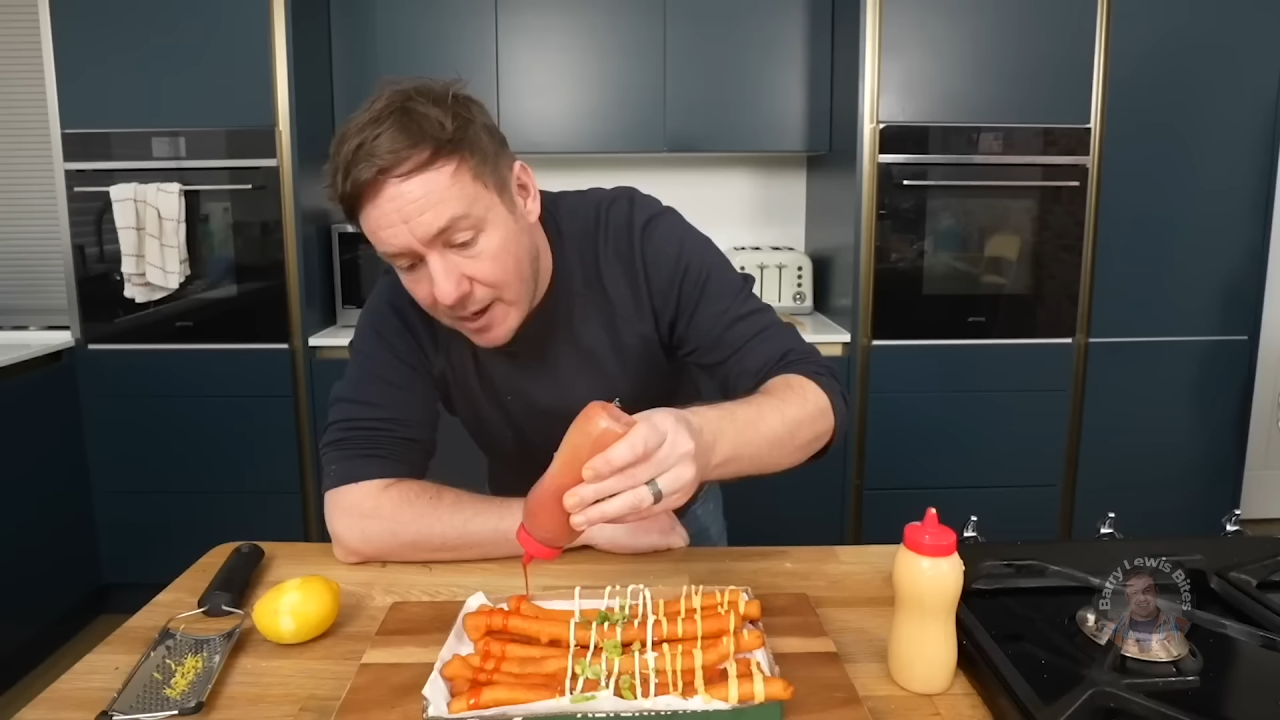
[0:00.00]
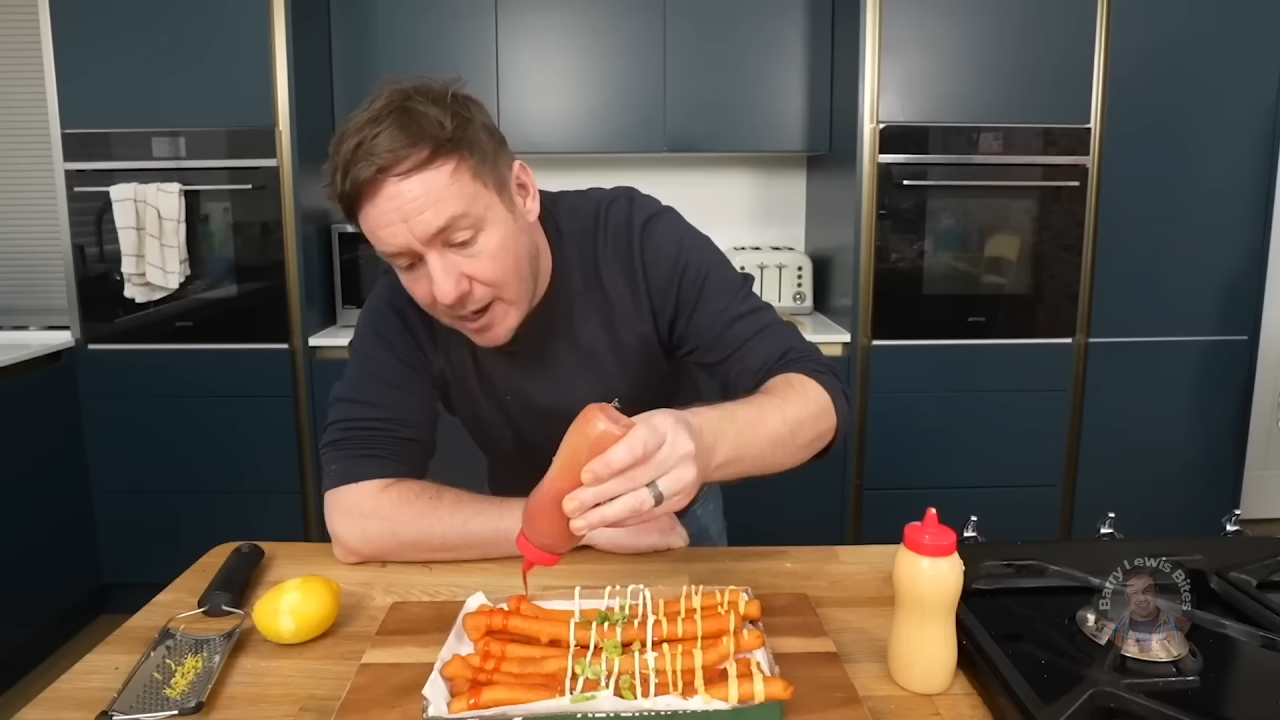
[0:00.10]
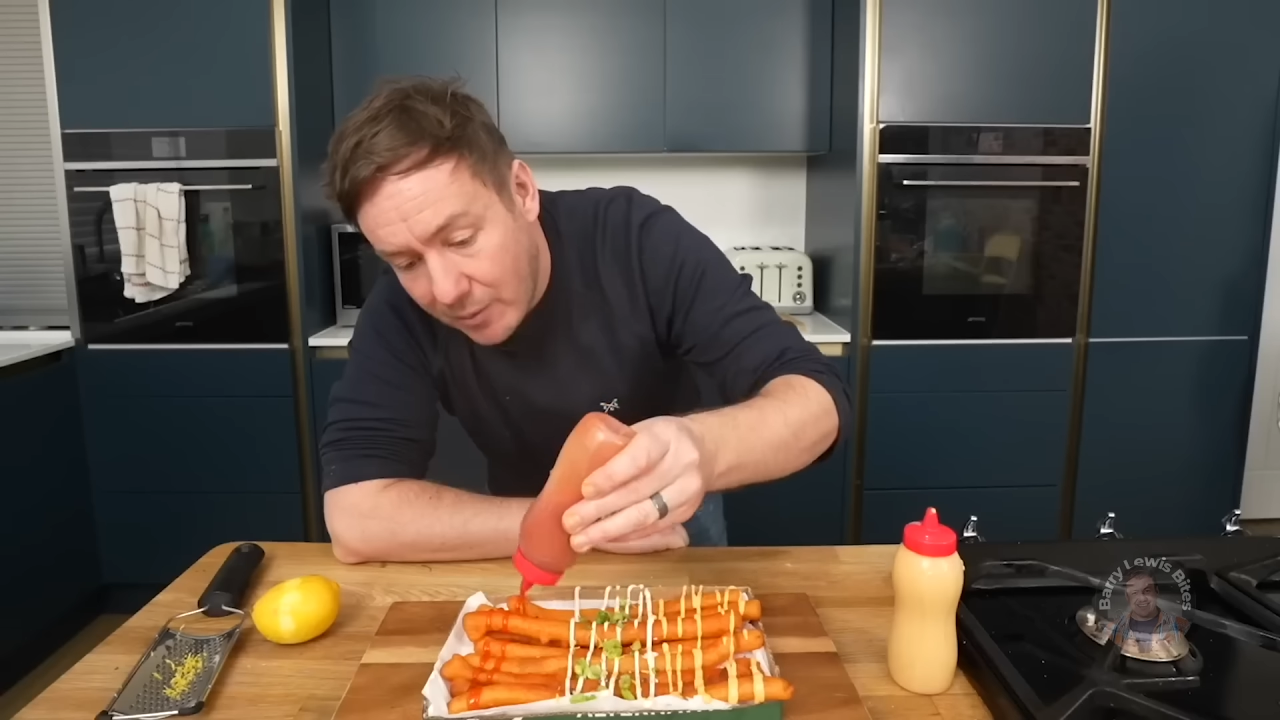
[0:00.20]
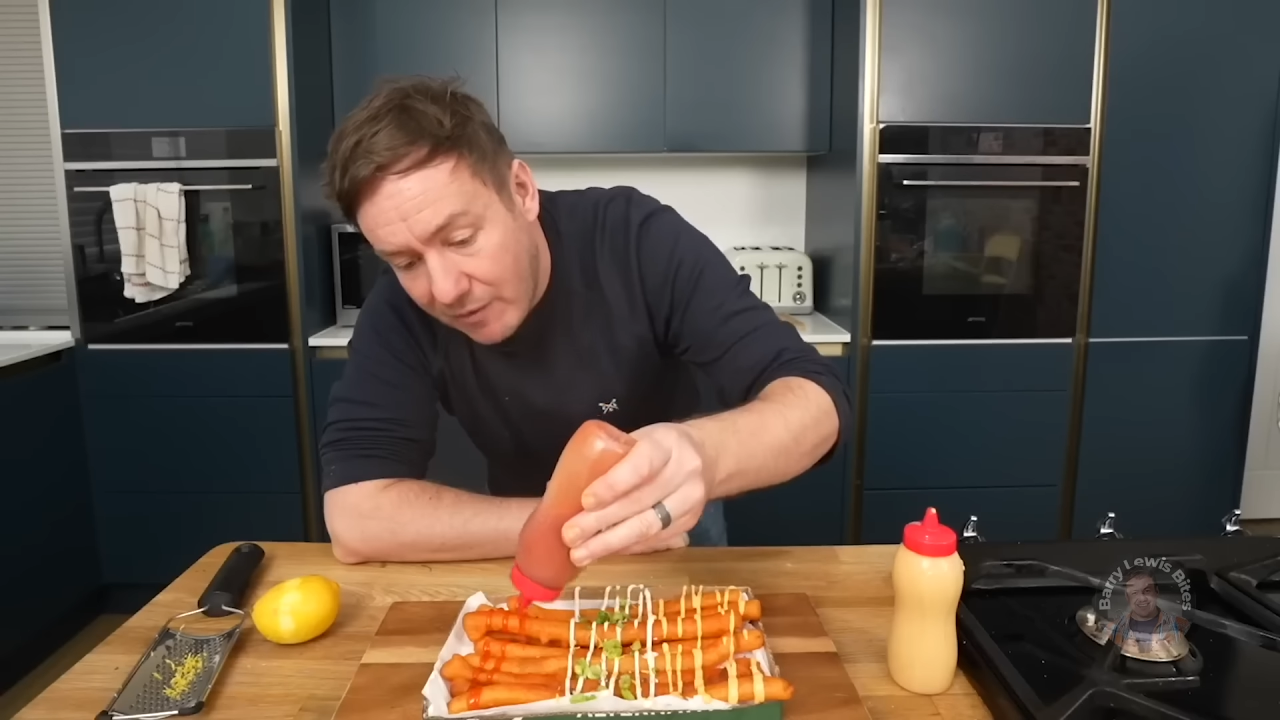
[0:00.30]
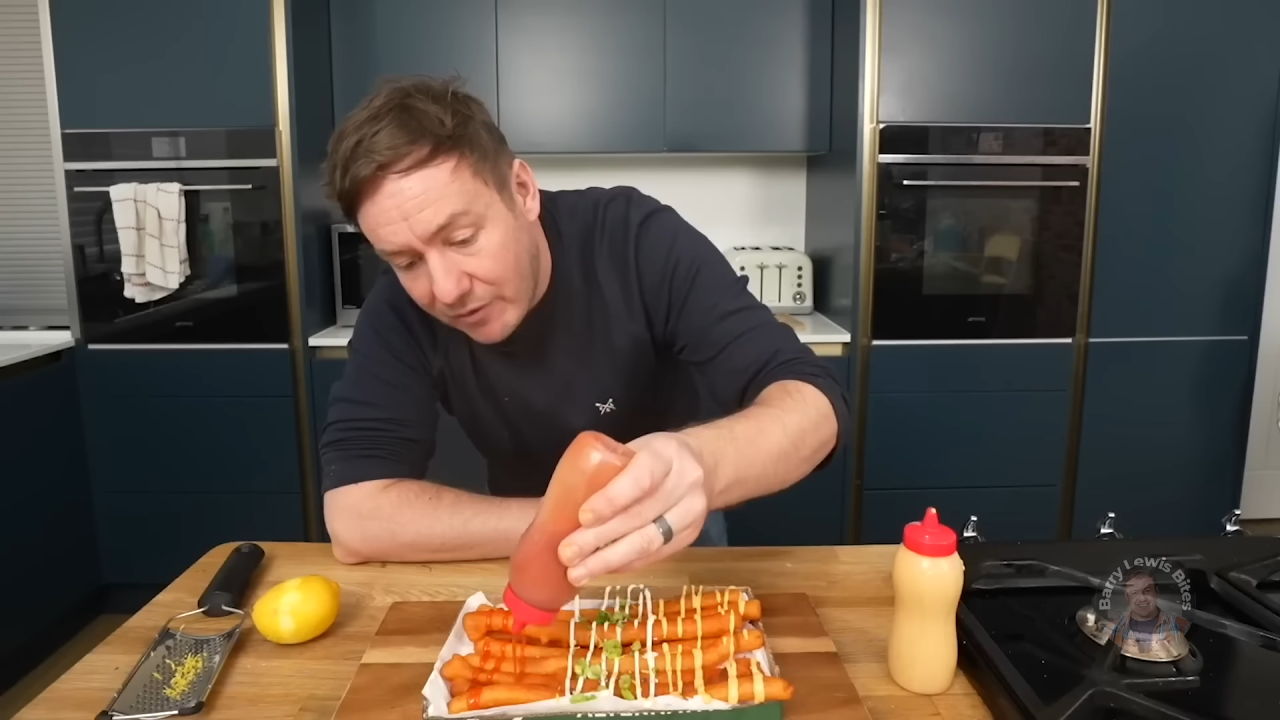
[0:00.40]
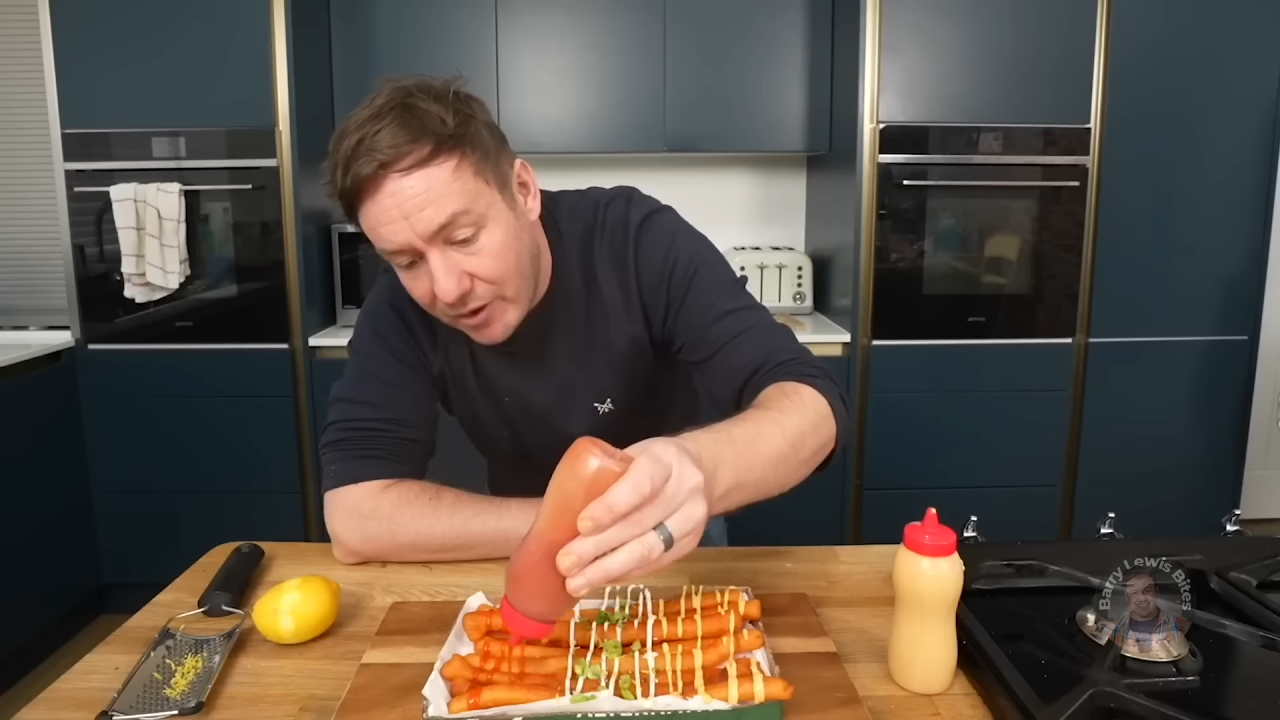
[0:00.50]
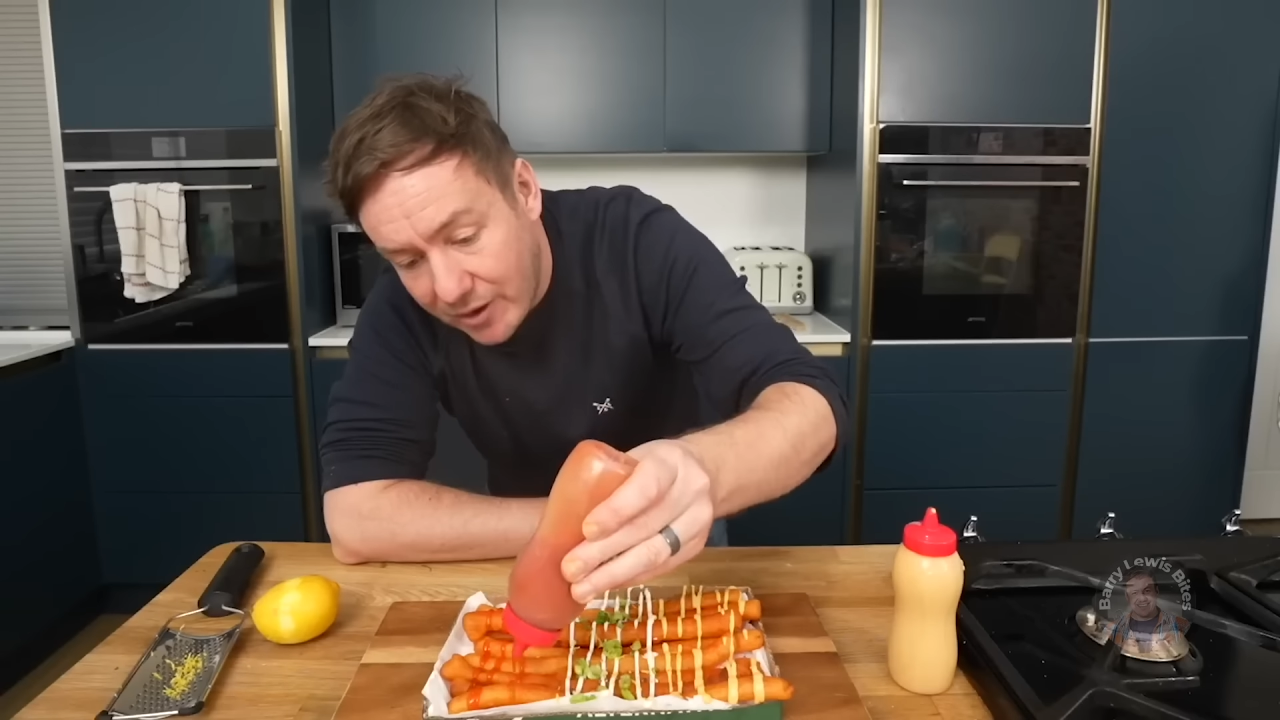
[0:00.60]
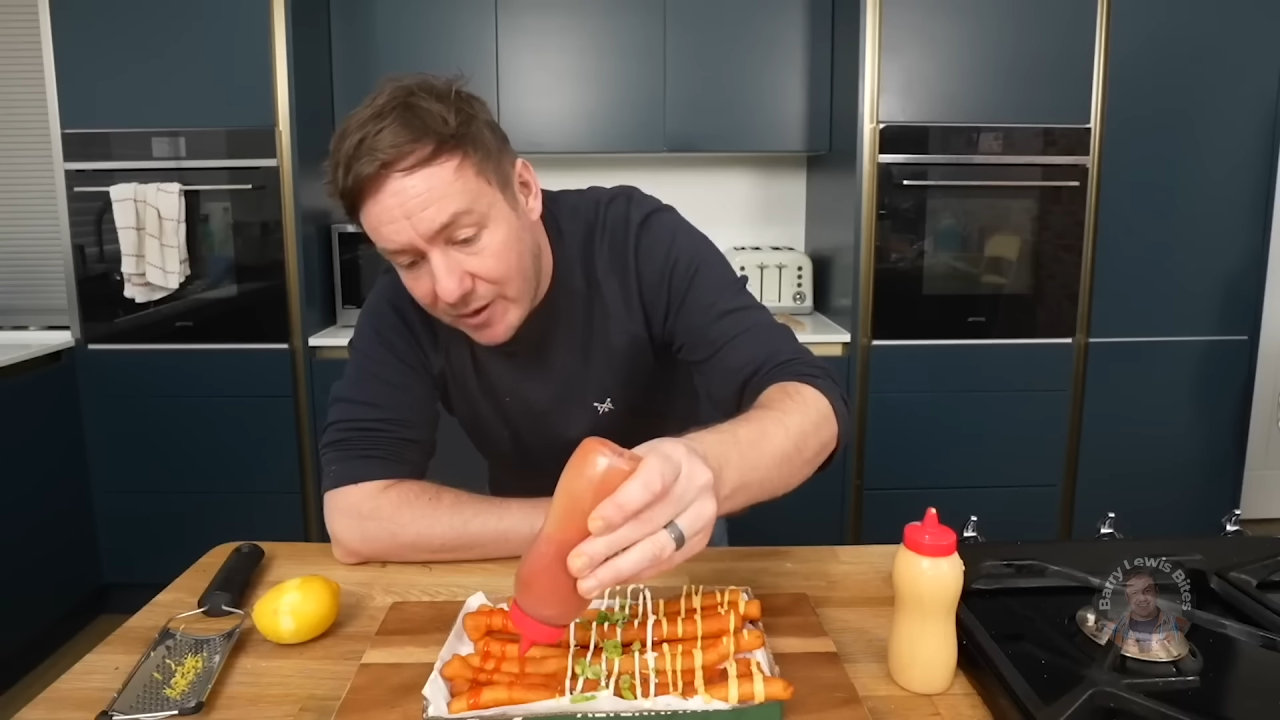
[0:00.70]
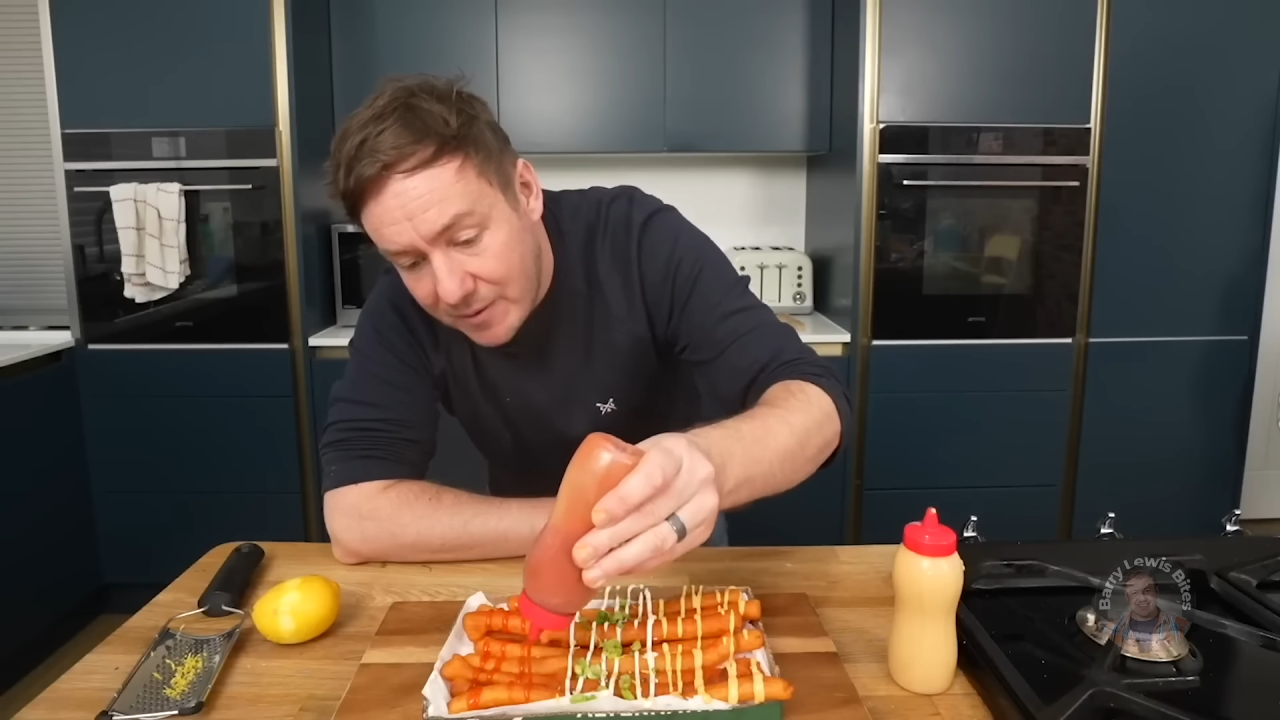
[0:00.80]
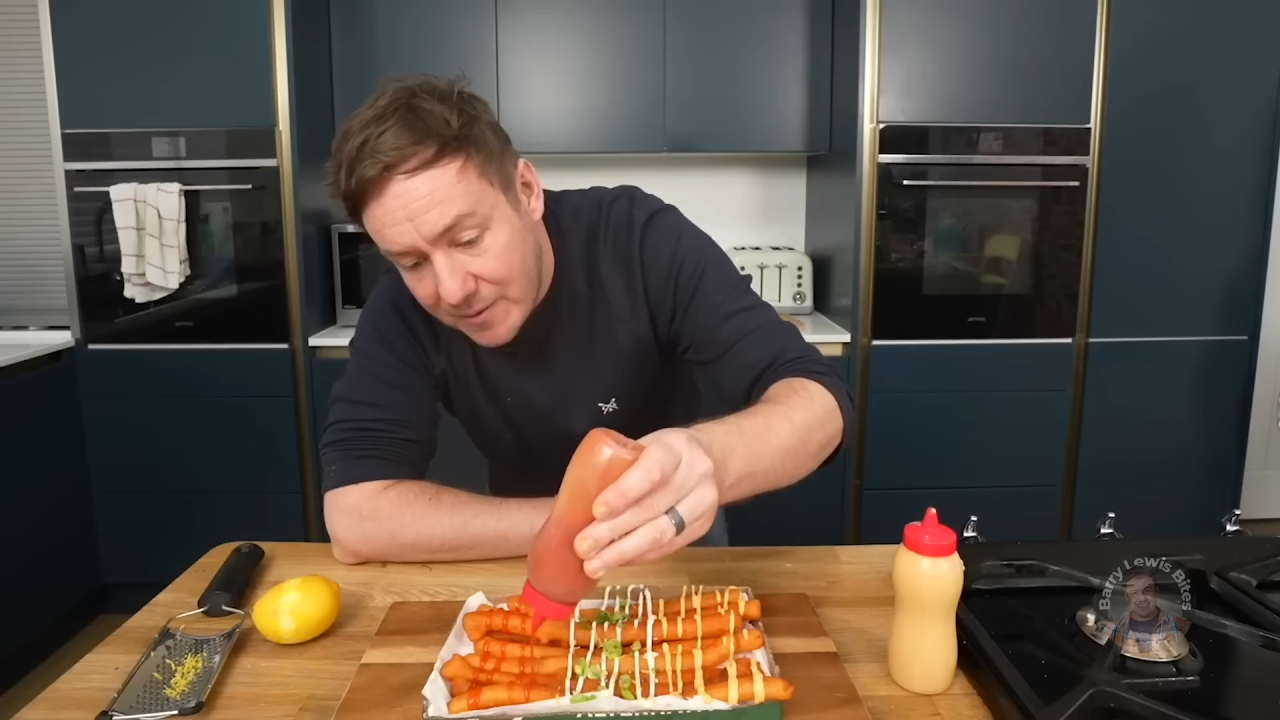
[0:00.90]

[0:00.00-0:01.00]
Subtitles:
However,